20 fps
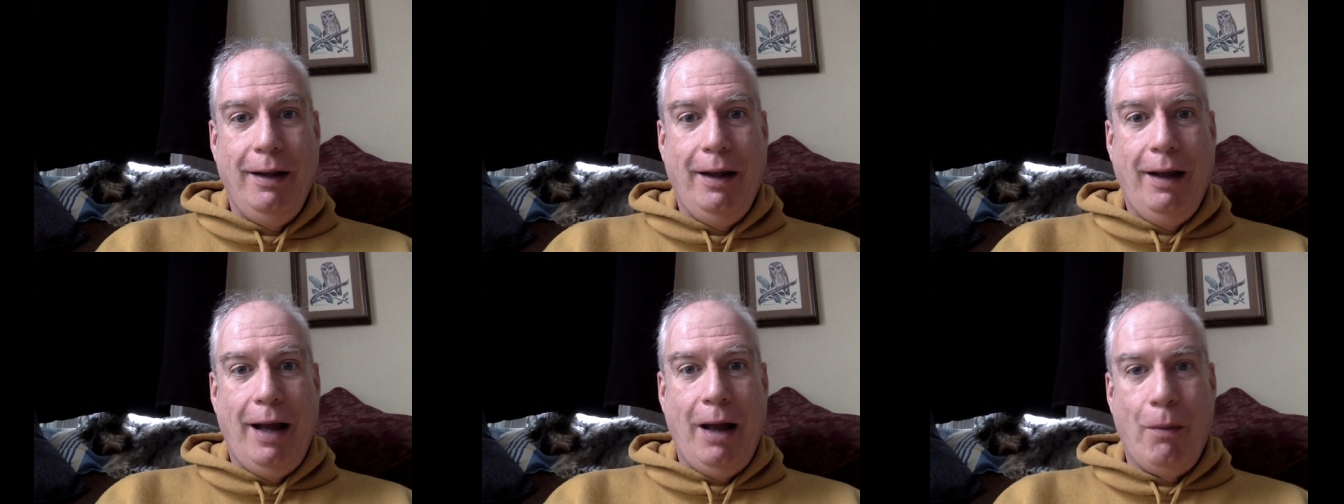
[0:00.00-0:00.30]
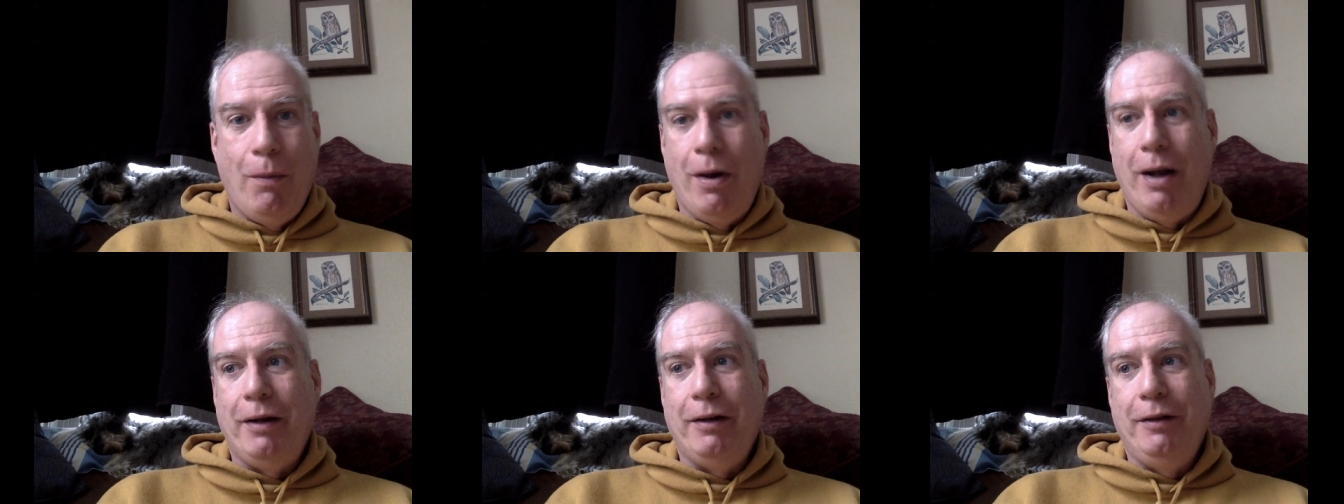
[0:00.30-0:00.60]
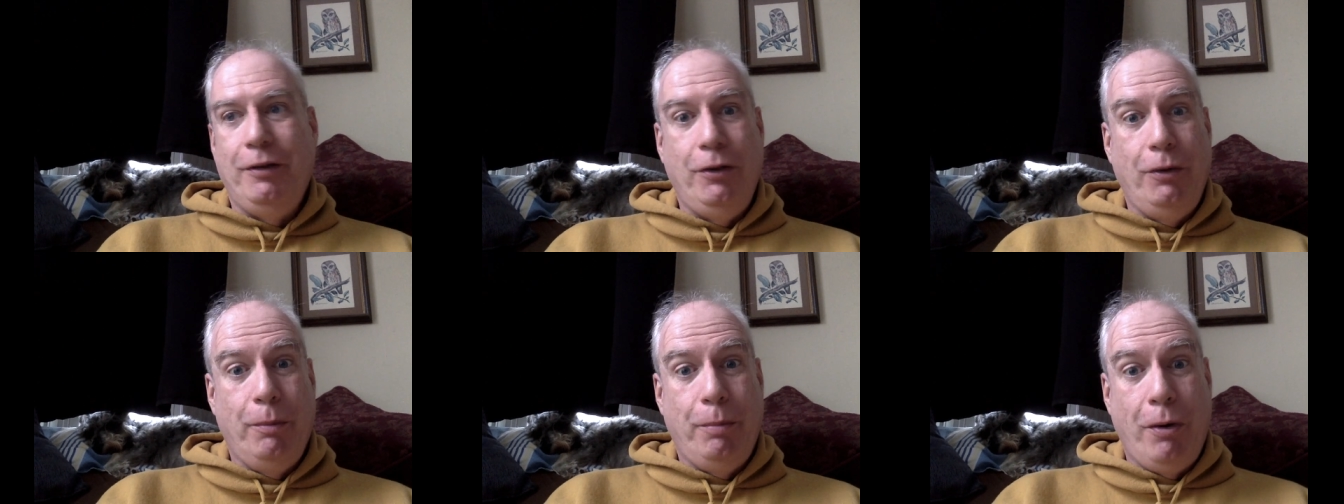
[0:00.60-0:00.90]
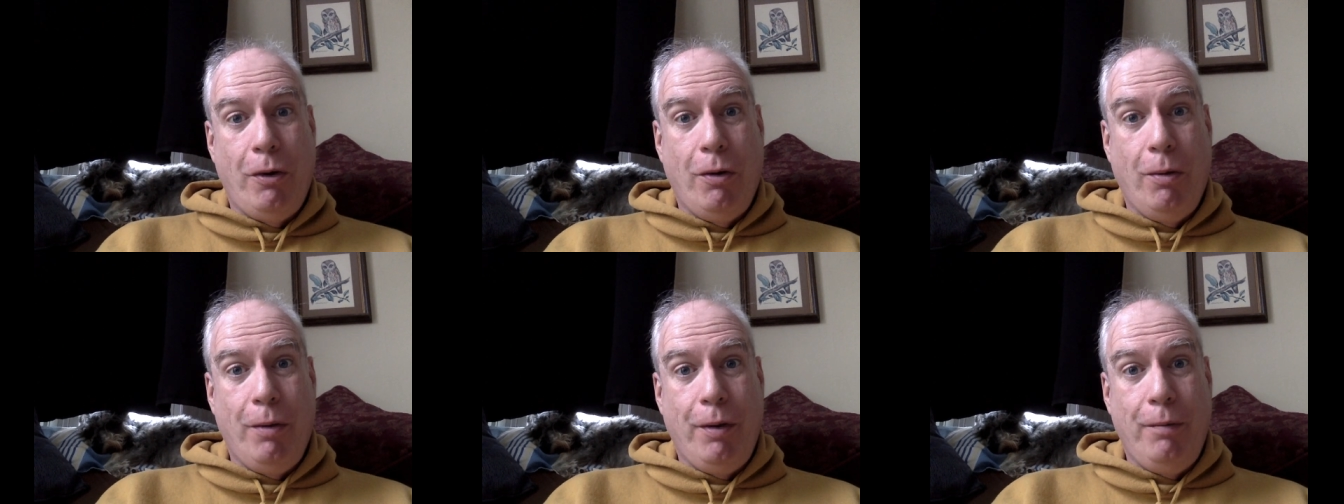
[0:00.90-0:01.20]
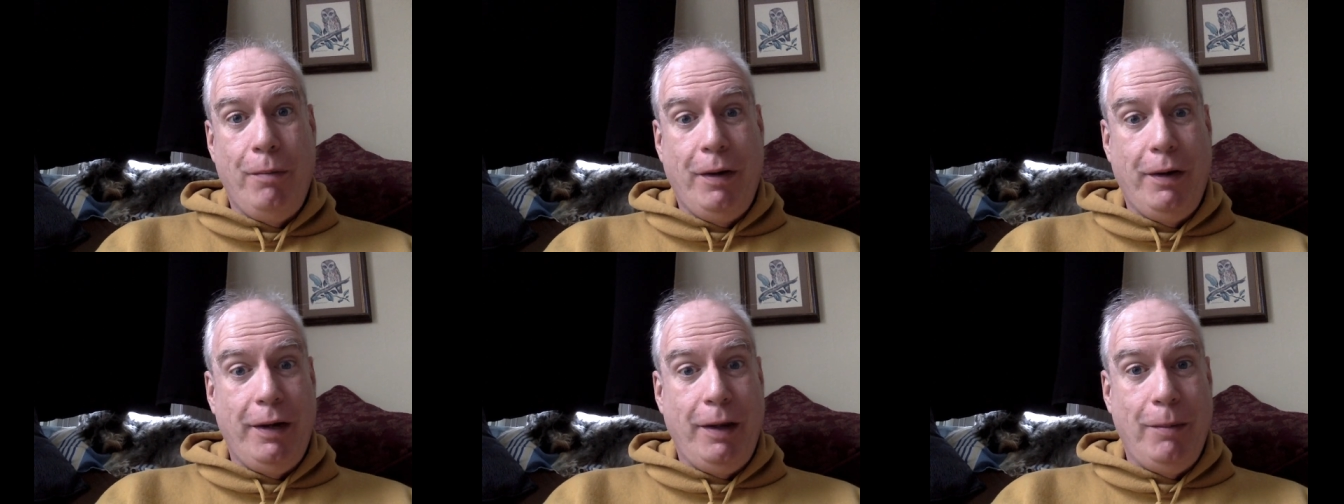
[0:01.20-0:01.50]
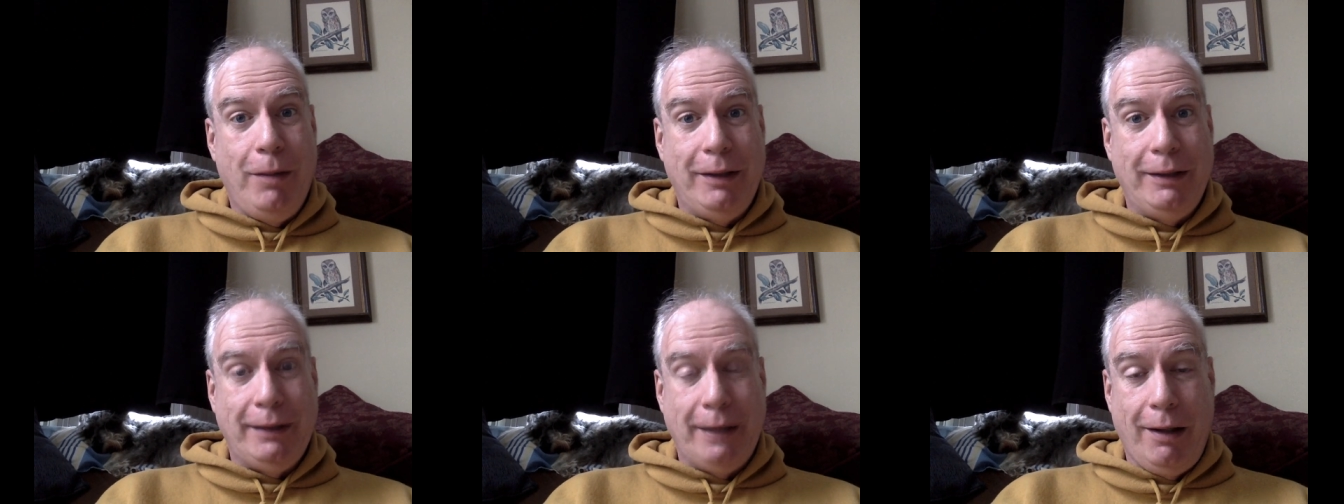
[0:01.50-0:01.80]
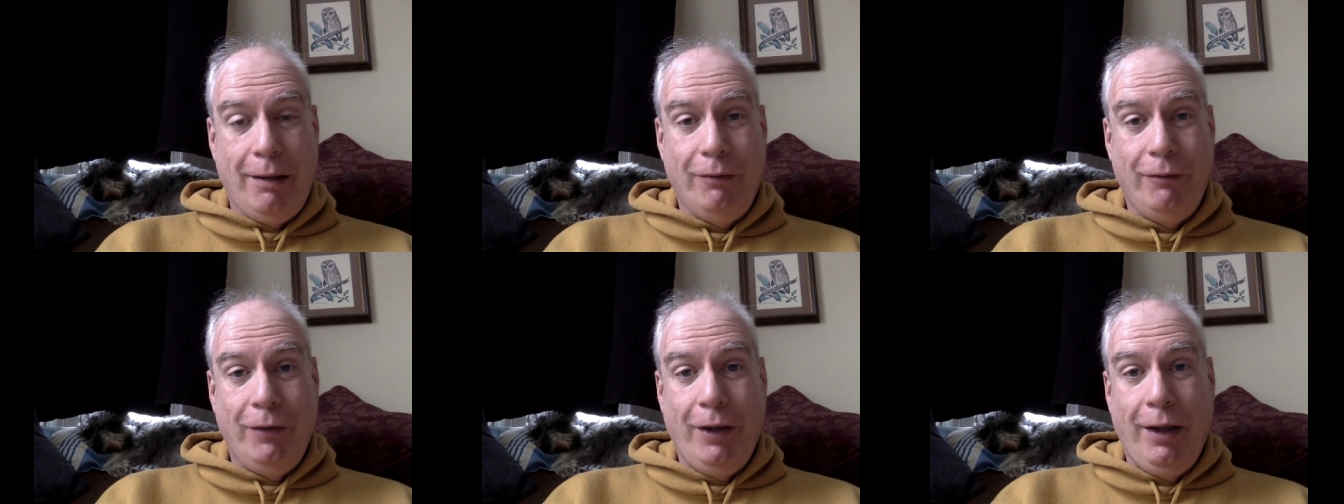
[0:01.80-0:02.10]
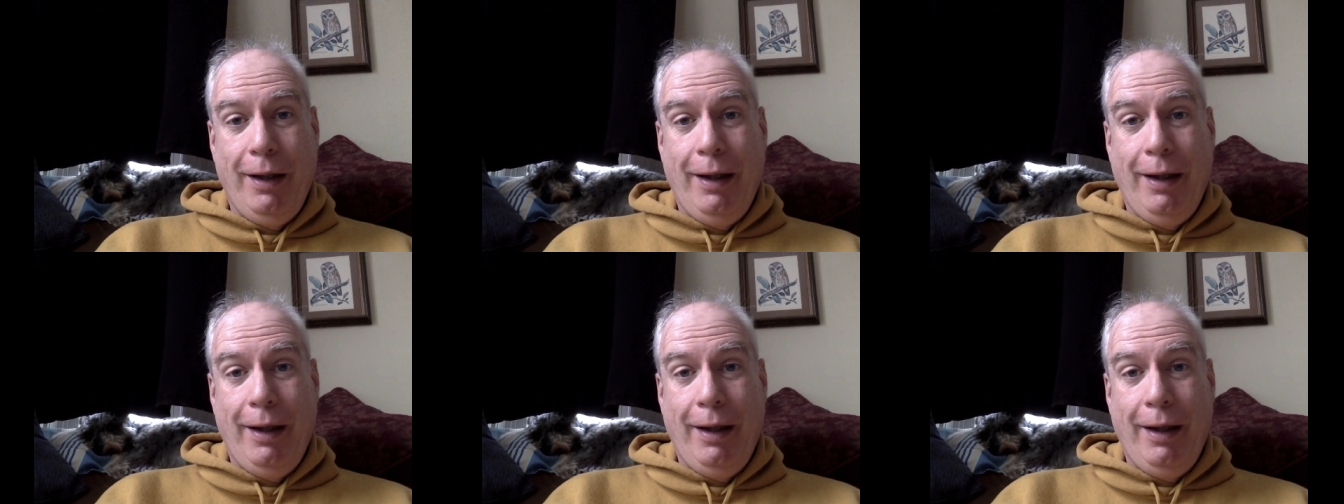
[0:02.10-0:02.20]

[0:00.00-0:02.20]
I wanted to do a poem on Monday myself.